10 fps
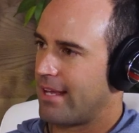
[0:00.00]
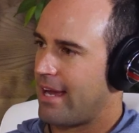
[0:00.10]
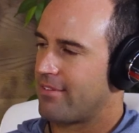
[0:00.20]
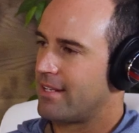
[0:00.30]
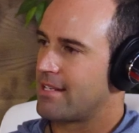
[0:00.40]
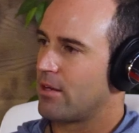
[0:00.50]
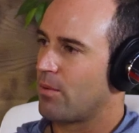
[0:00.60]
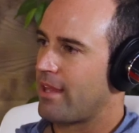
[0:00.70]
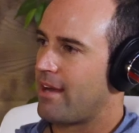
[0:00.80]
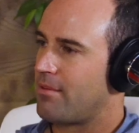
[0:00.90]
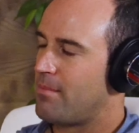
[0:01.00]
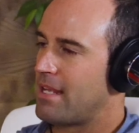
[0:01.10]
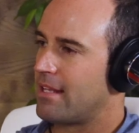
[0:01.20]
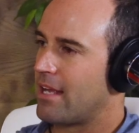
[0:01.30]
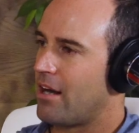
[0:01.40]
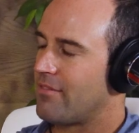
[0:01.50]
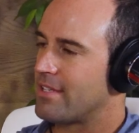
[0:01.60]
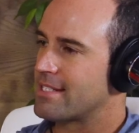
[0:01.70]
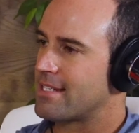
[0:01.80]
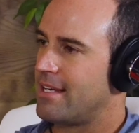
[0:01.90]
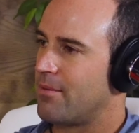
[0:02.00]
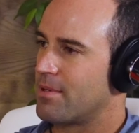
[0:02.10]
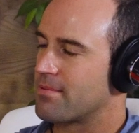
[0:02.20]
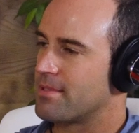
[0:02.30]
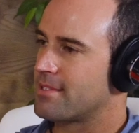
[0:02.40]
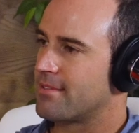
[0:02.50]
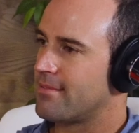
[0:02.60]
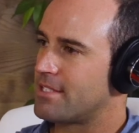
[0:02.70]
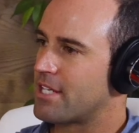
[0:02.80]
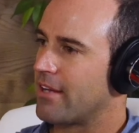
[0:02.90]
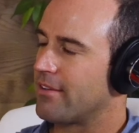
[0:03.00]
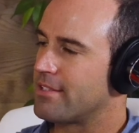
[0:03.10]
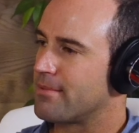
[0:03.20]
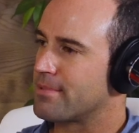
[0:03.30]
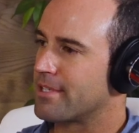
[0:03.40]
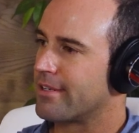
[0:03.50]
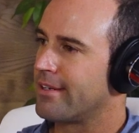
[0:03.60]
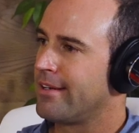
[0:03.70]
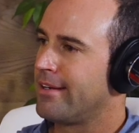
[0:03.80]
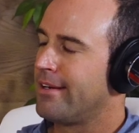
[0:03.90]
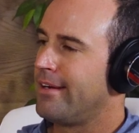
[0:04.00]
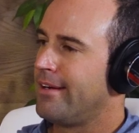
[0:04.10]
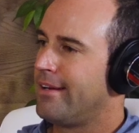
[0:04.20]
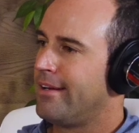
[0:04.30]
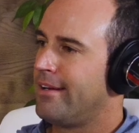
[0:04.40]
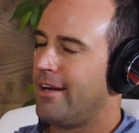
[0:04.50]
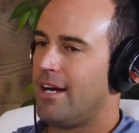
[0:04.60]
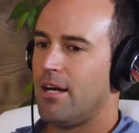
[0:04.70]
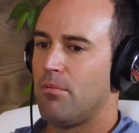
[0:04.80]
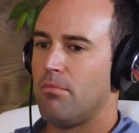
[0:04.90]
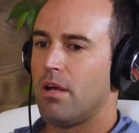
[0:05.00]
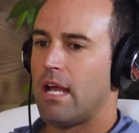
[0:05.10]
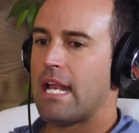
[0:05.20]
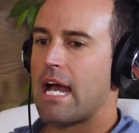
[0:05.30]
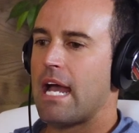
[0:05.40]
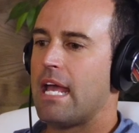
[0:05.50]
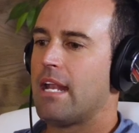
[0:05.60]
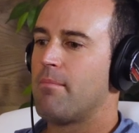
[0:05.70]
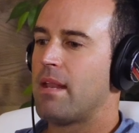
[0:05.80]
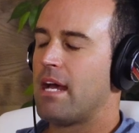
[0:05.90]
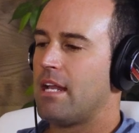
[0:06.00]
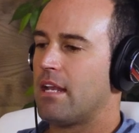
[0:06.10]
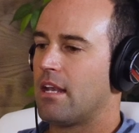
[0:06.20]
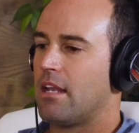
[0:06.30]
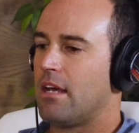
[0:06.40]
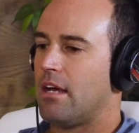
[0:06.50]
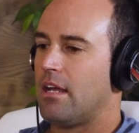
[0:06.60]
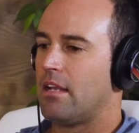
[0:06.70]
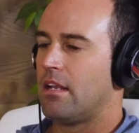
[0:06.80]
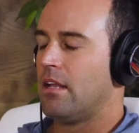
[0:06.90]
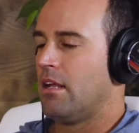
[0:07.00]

having to deal with having me in the office, eh, which was a no, challenge. No problem. Sure. Uh, no problem. Um, and and I'm not. Uh,